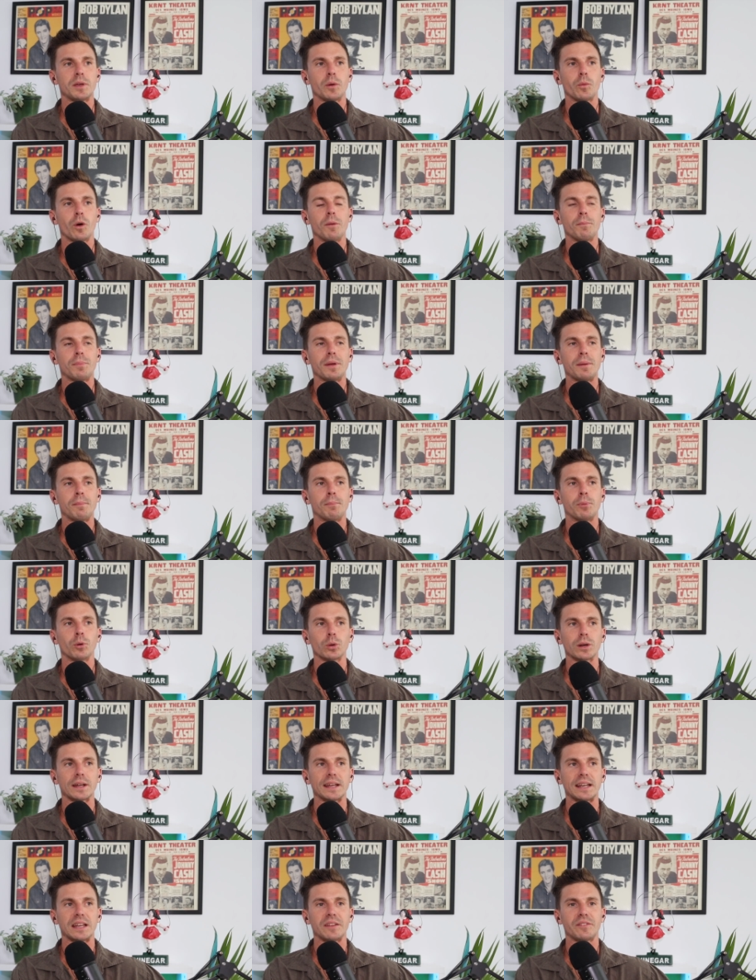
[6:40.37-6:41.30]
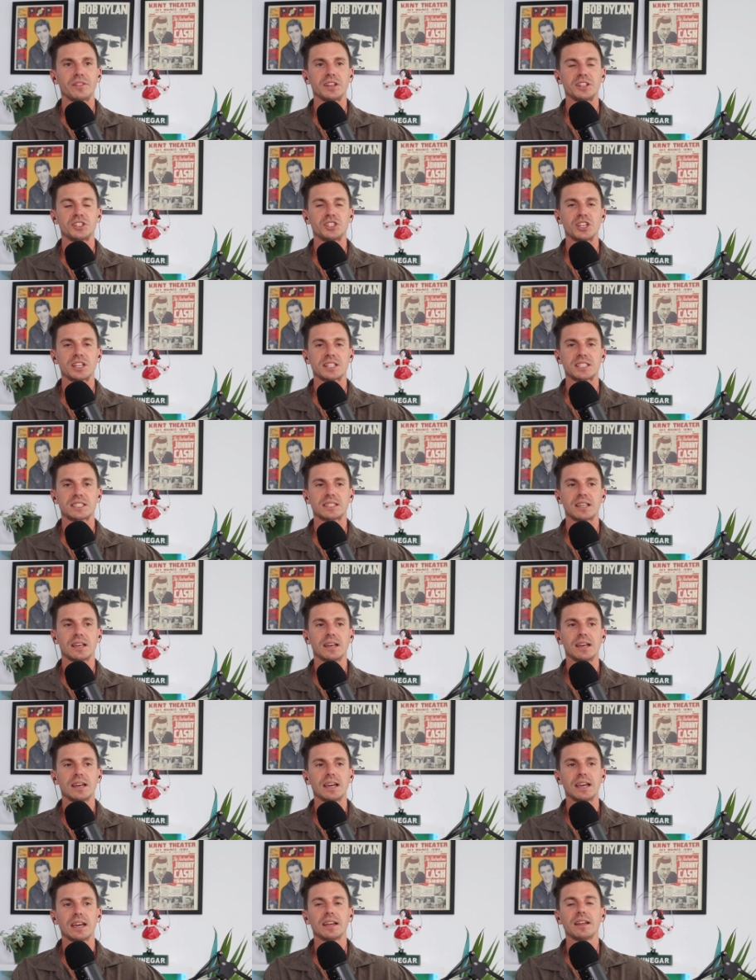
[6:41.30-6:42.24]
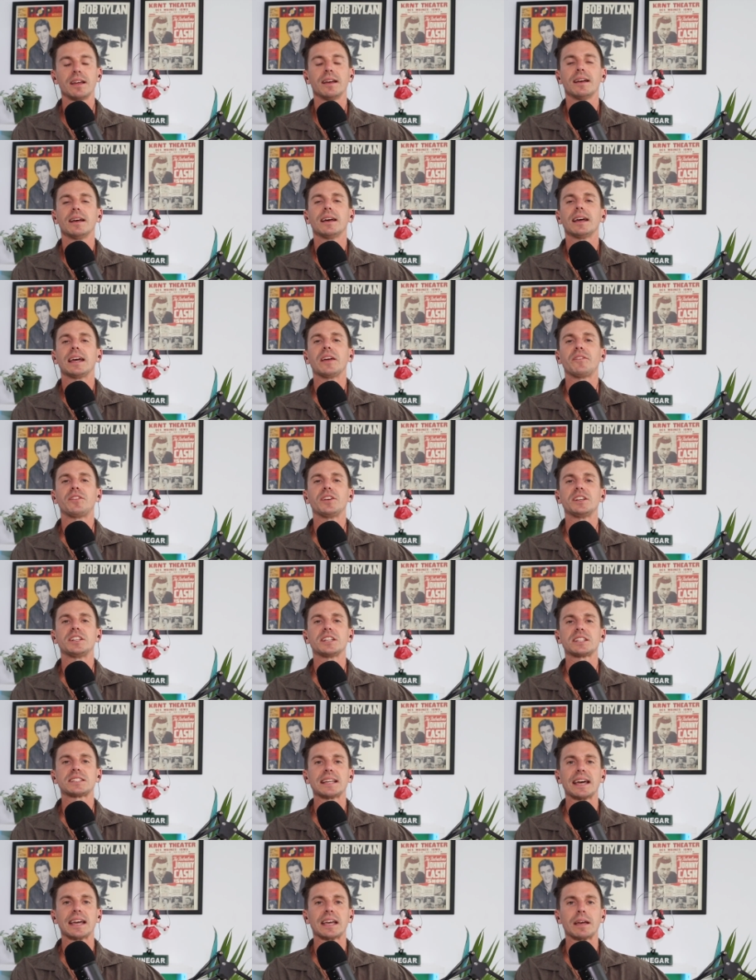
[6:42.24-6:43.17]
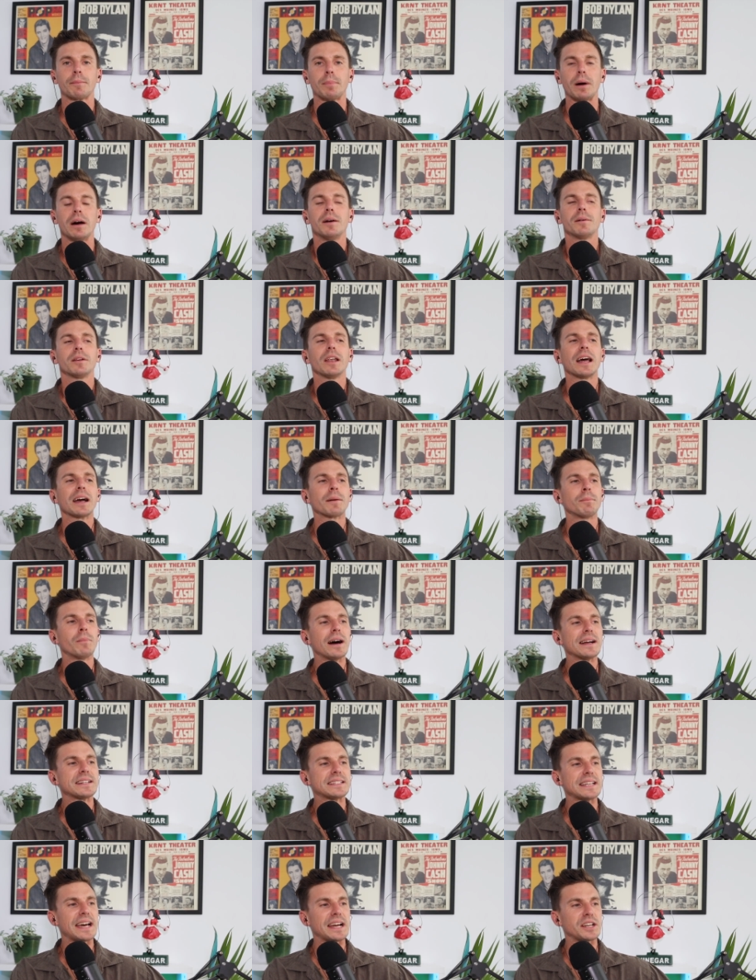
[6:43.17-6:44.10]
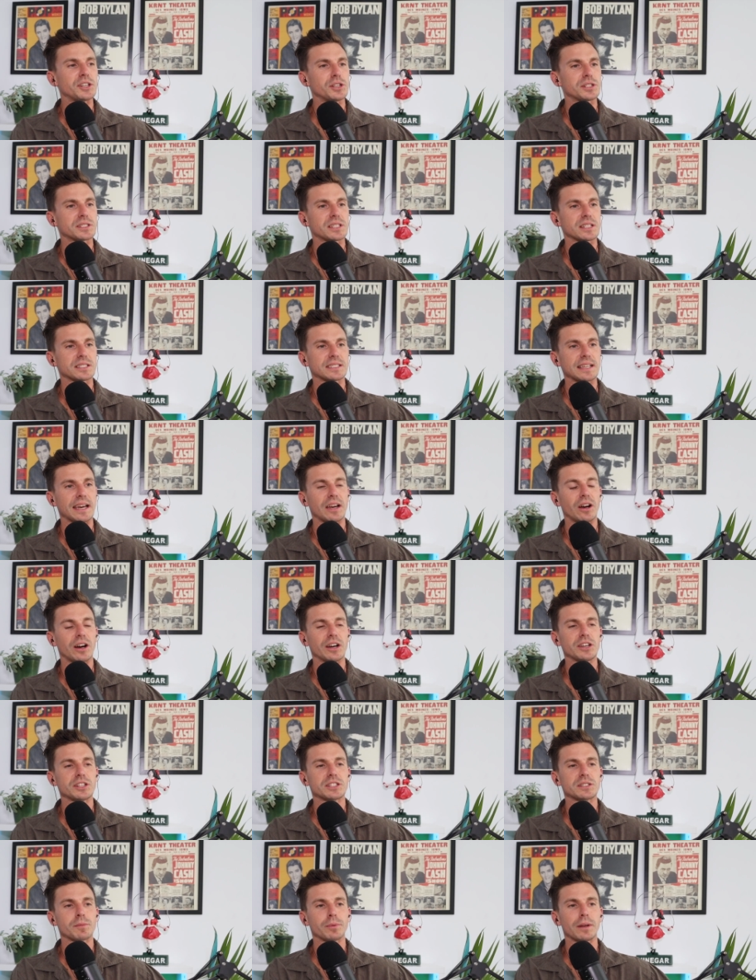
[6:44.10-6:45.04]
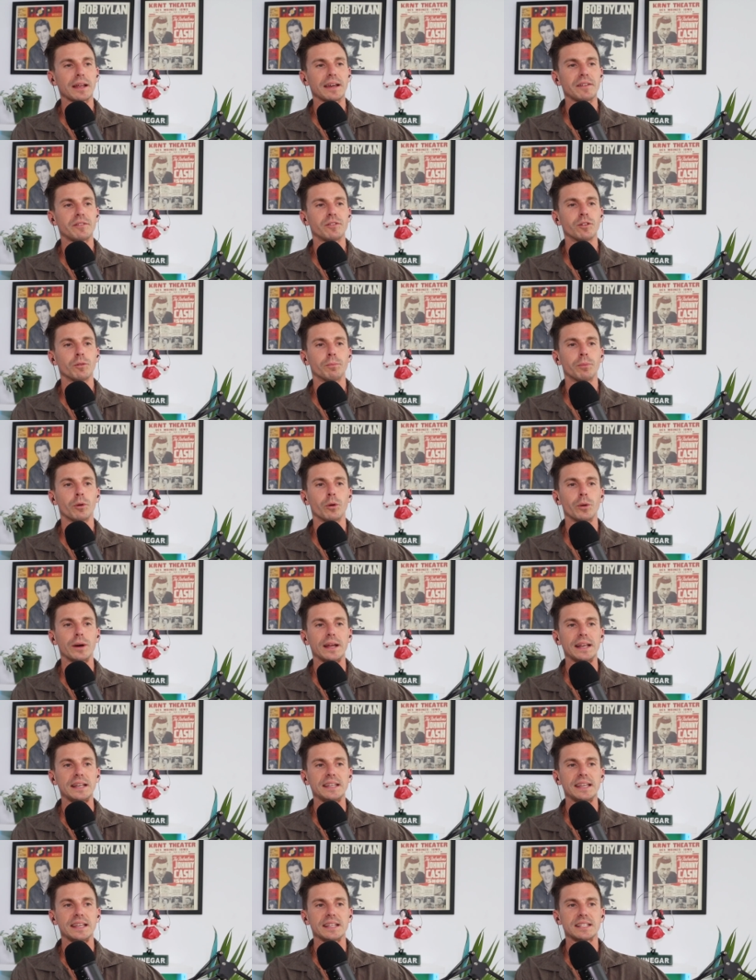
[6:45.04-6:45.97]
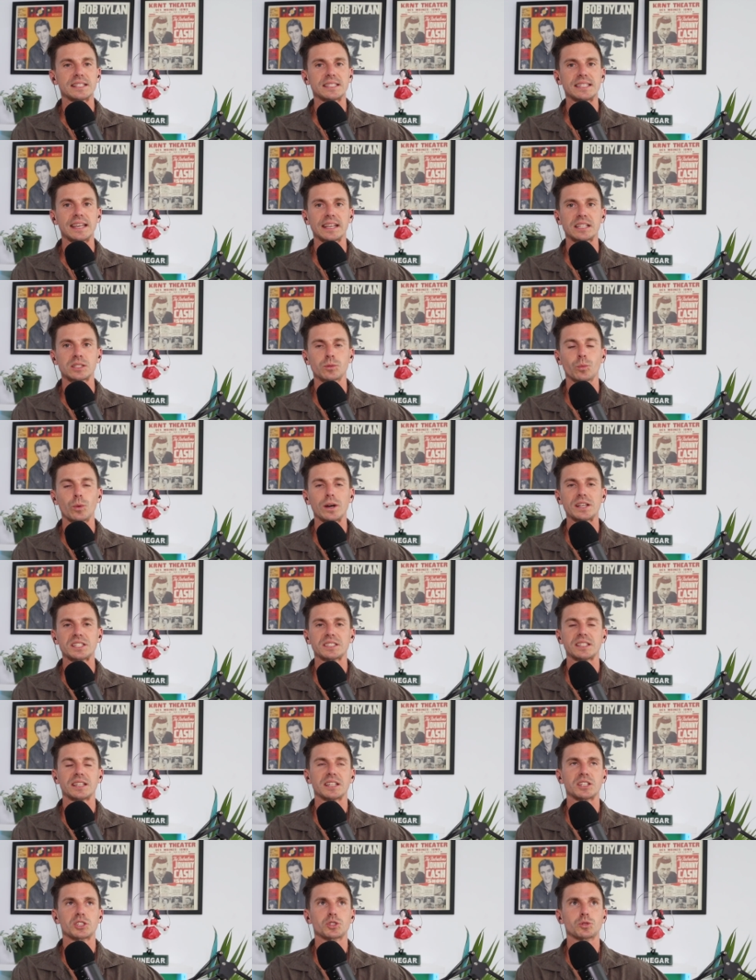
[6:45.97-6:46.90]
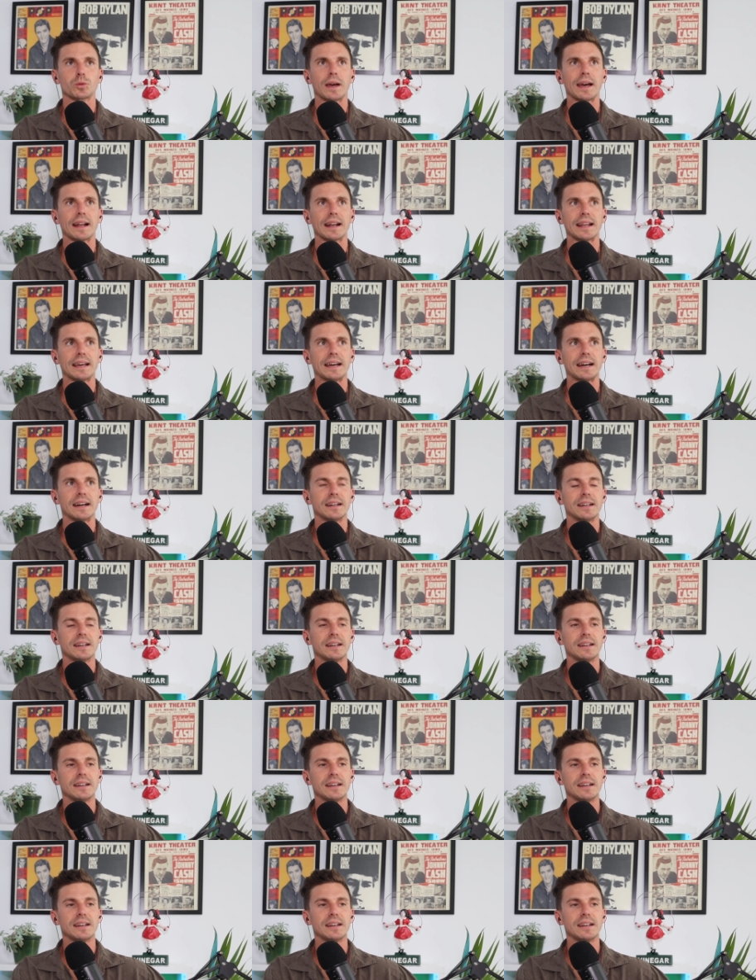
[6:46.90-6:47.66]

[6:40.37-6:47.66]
You won't be bullied if you just if you just take a like my dad used to say. I used to play football in year six, Western Australia,